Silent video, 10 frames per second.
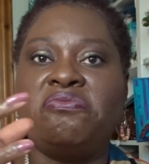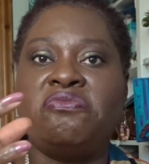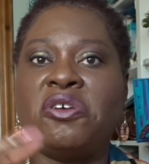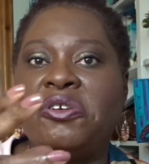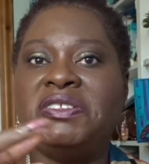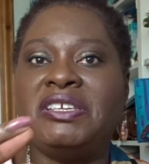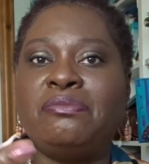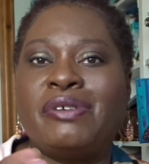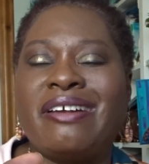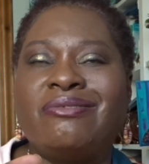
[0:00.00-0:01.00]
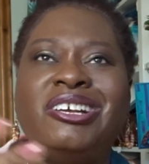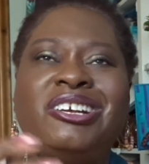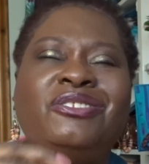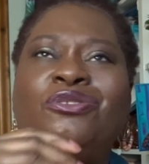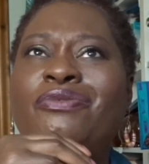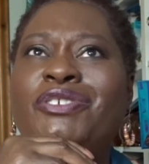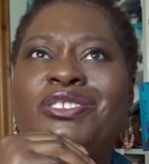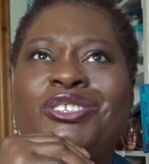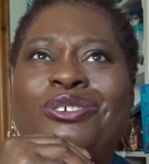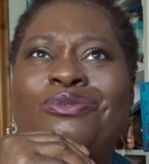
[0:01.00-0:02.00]
rosy brown, not even
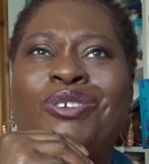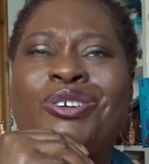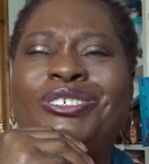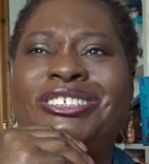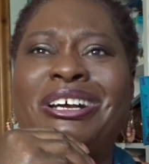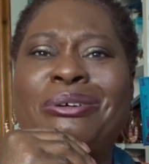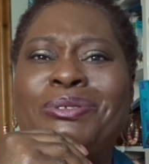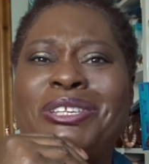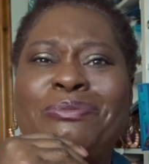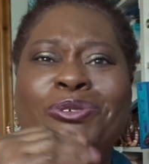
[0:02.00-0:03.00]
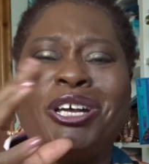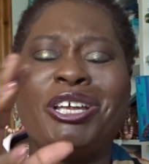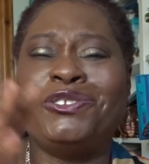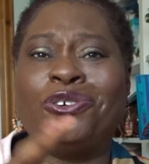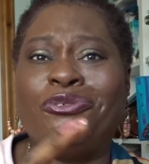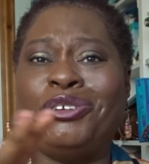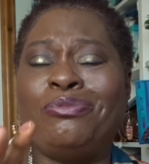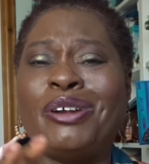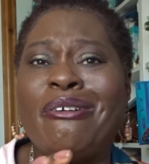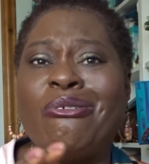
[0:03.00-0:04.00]
so rosy, I would say more like a toffee
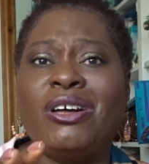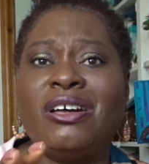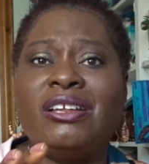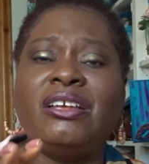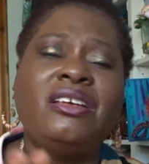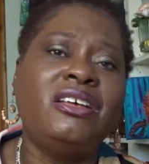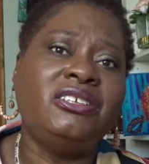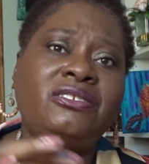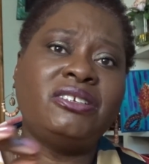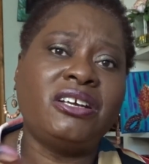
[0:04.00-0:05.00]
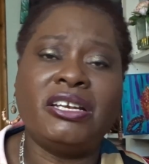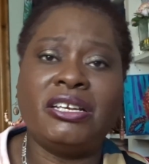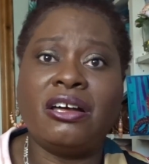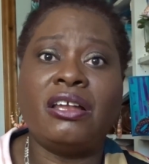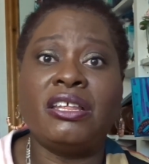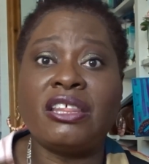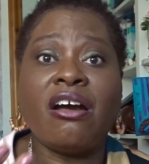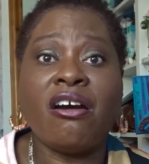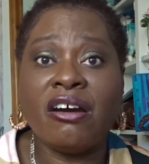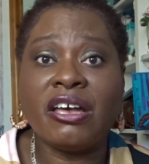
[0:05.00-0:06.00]
brown colour, not the kind of colour that
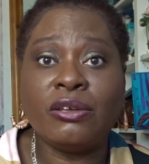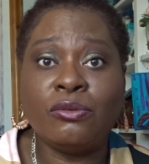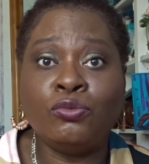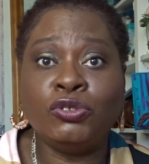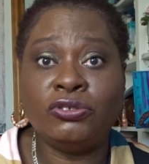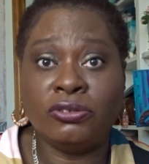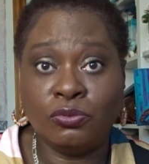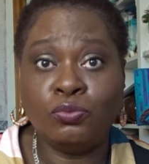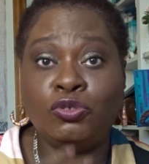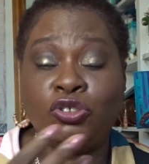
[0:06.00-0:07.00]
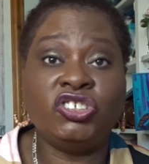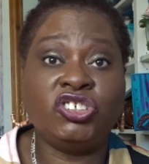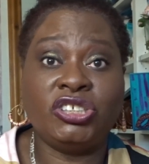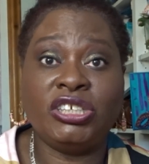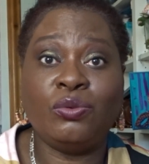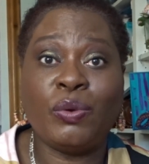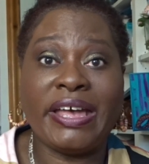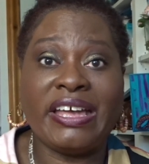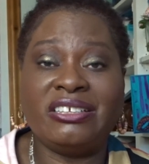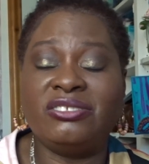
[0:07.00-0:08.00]
I would traditionally
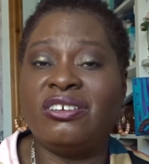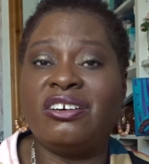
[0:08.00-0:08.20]
wear. It's not a